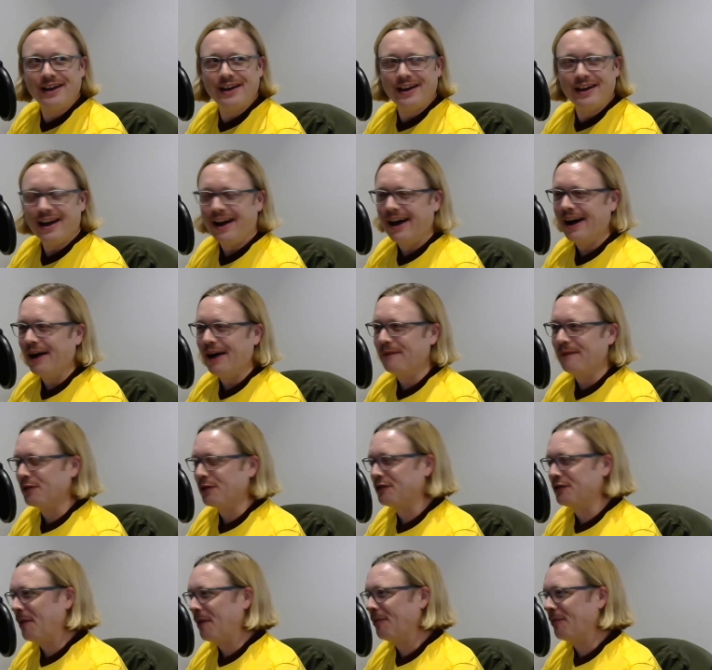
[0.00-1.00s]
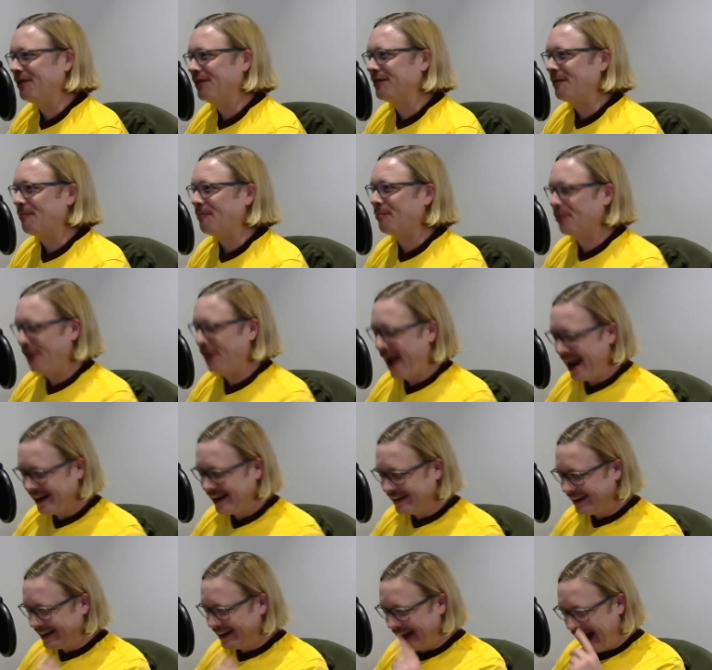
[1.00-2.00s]
uh, for some reason,
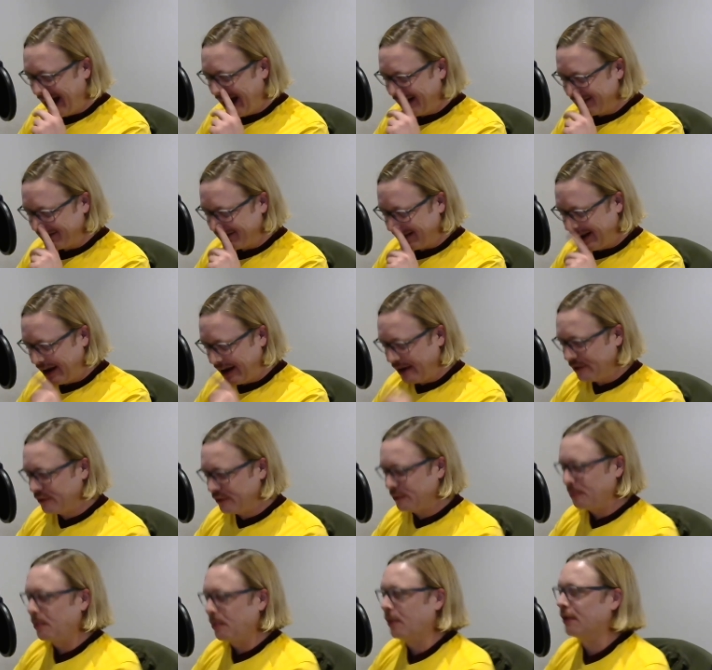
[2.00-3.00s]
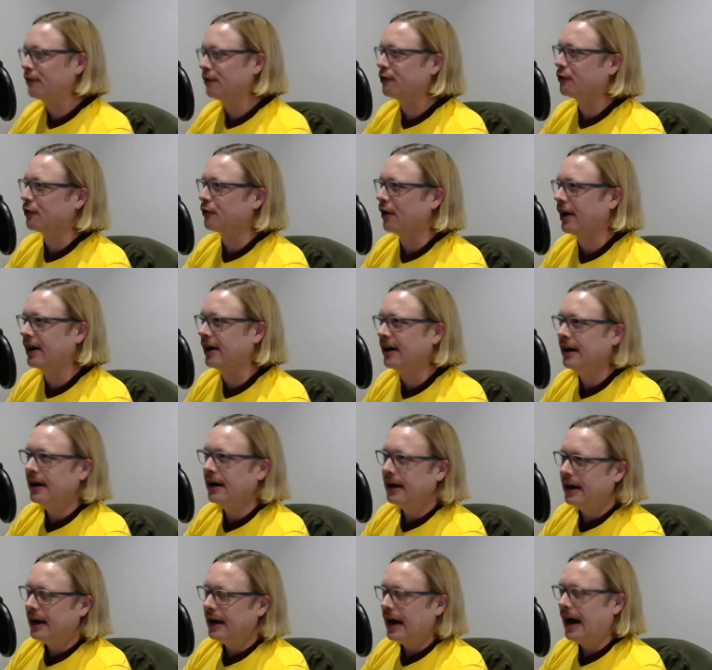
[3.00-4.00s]
branded as a sports drink.
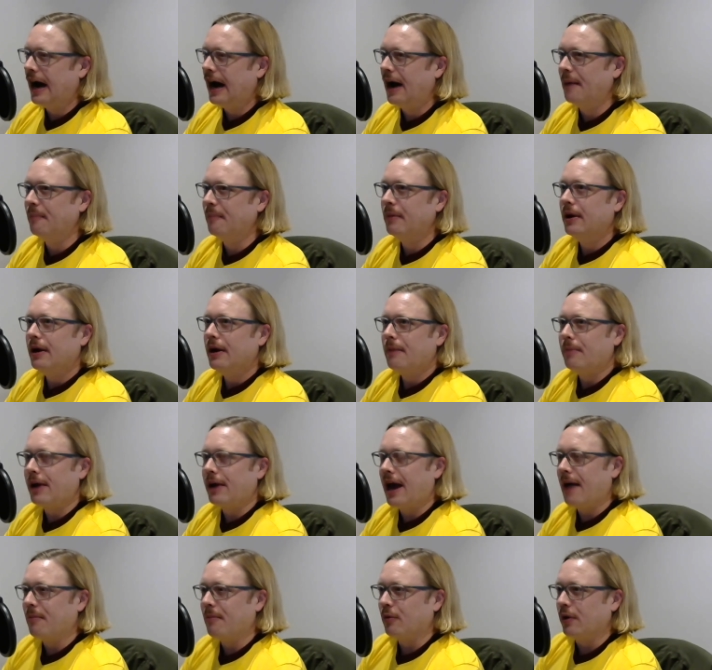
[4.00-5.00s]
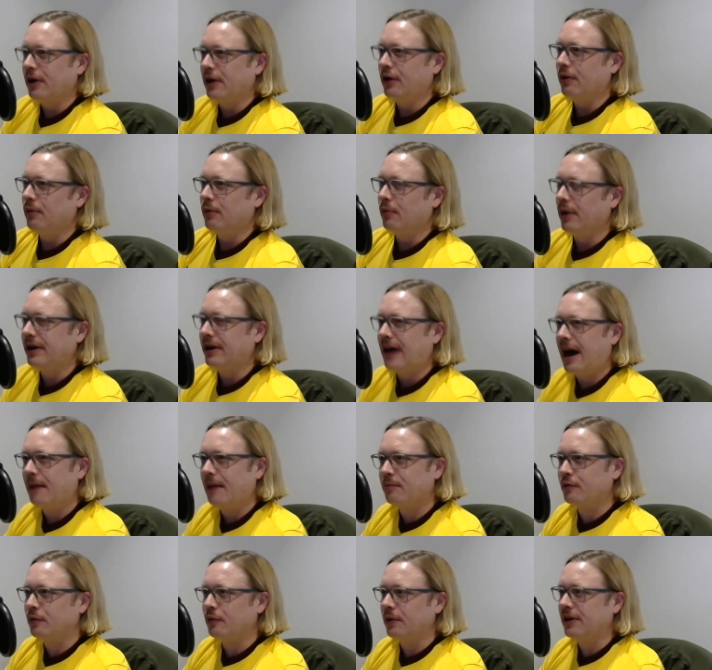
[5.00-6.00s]
Um, but yeah, Mourinho went
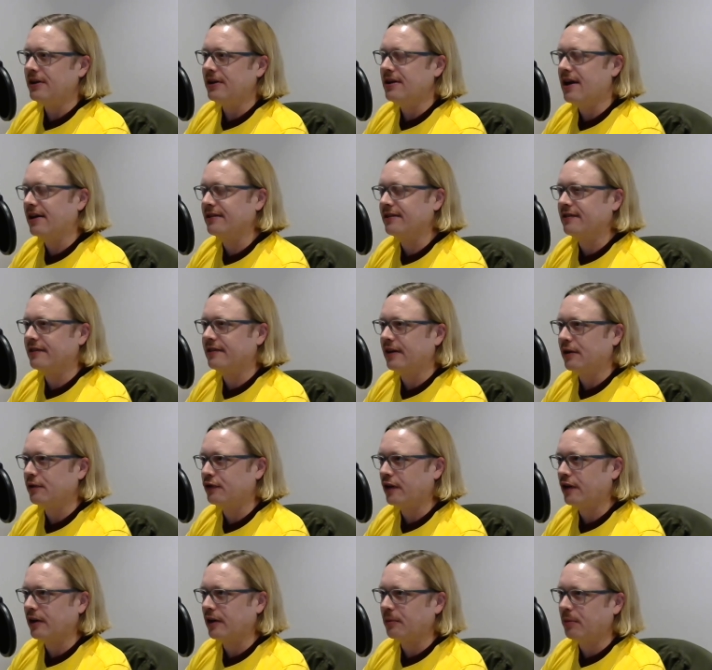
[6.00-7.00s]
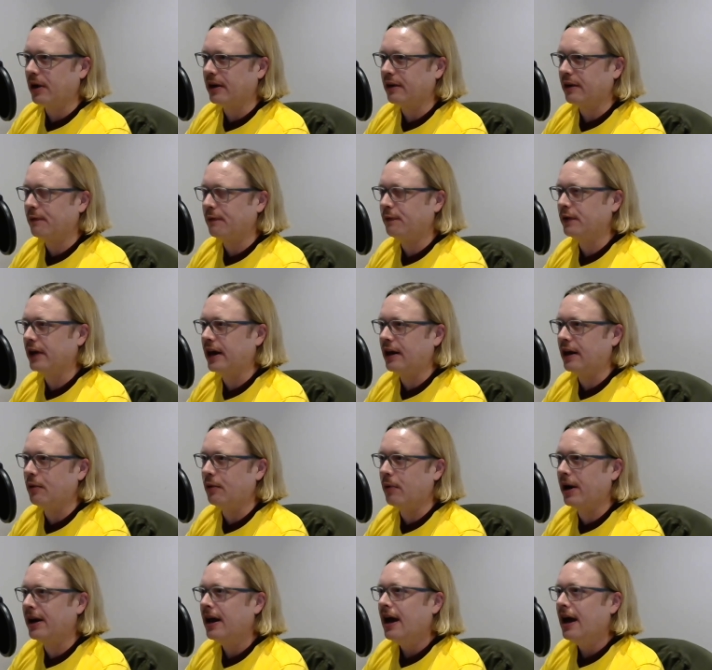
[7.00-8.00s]
absolutely nuts there celebrating the Fellaini
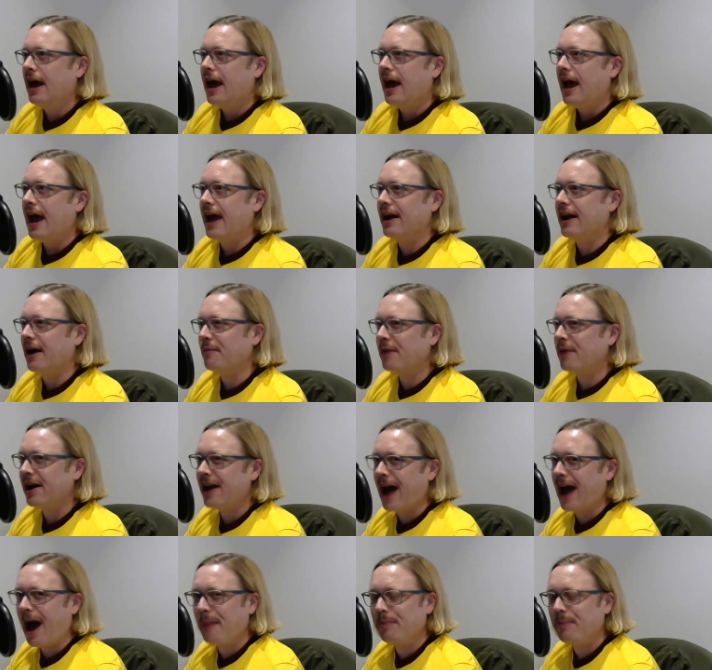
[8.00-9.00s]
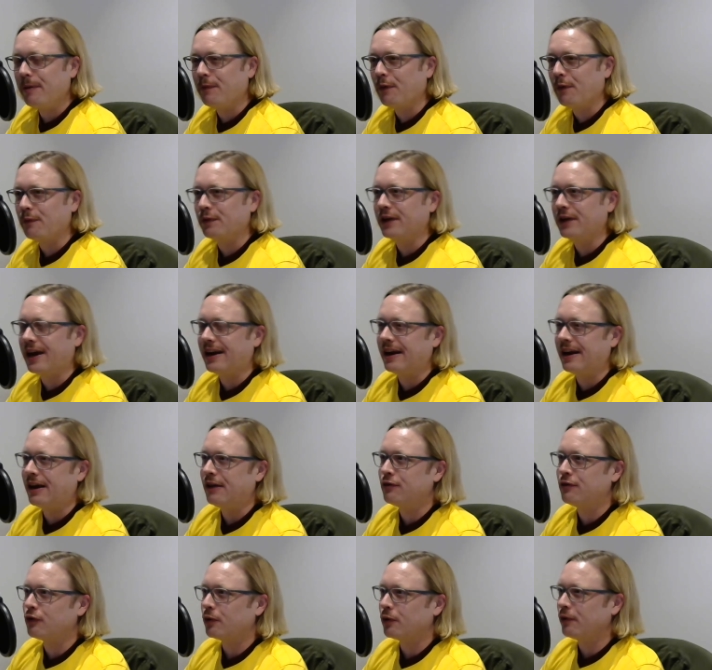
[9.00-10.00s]
win. And I'm kind of happy for Fellaini. He
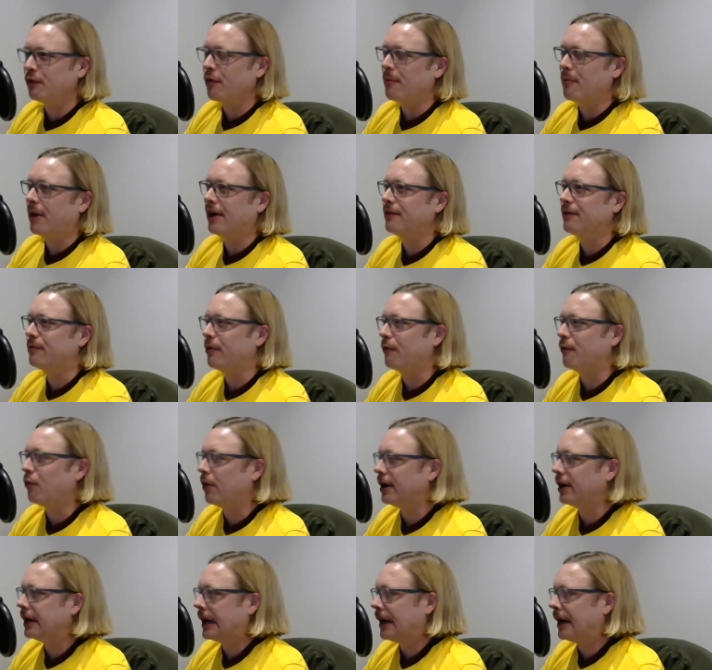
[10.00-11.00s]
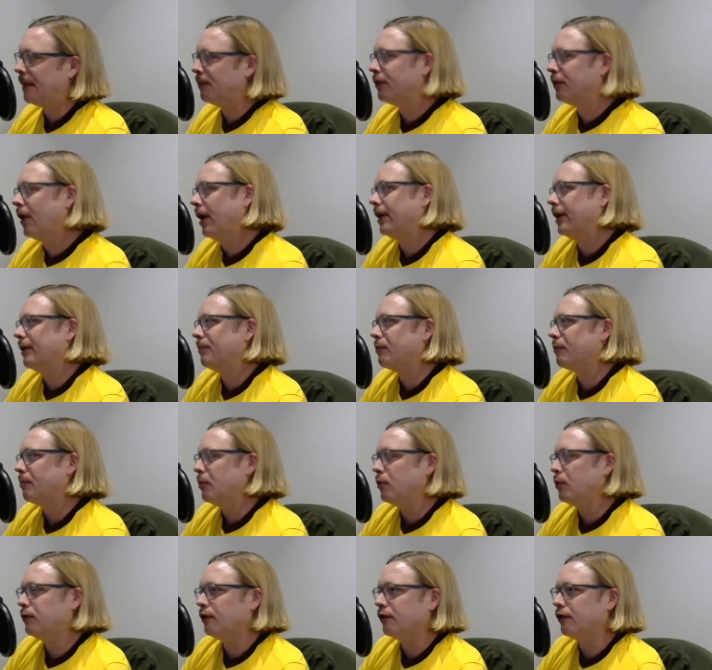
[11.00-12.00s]
sort of reminds me of what um, Tottenham's
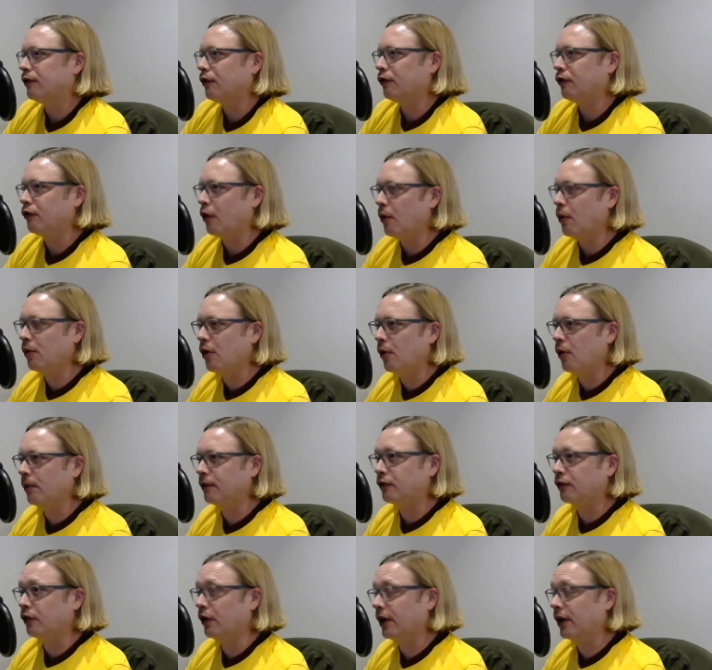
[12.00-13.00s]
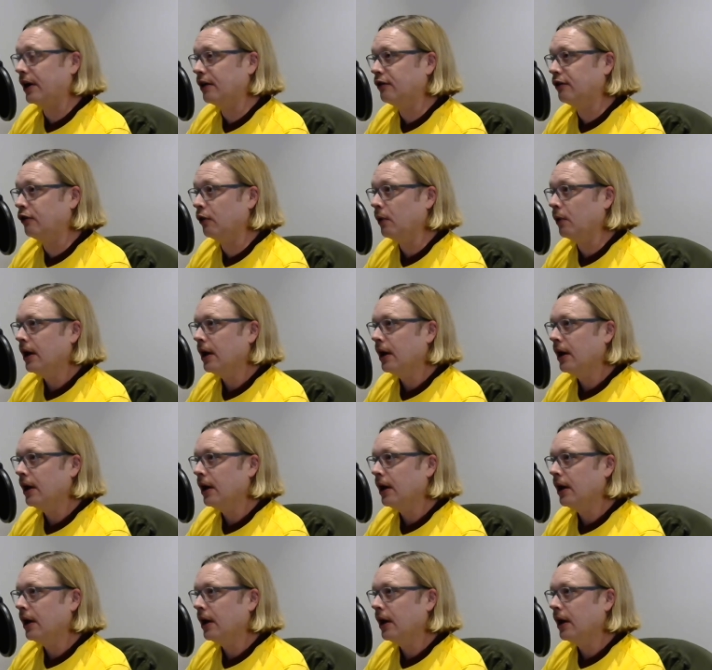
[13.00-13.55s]
Musa Sissoko was turning into